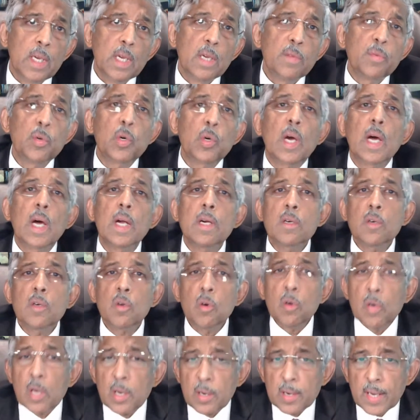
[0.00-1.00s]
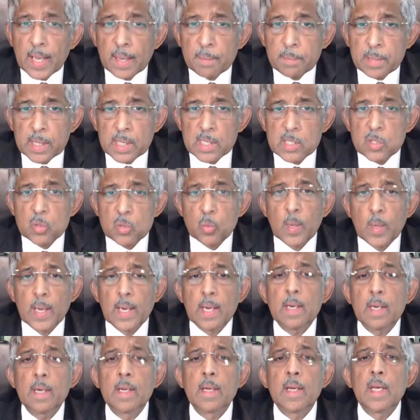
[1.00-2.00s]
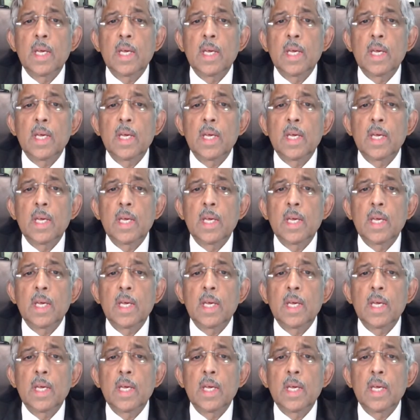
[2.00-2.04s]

If you control your diabetes well,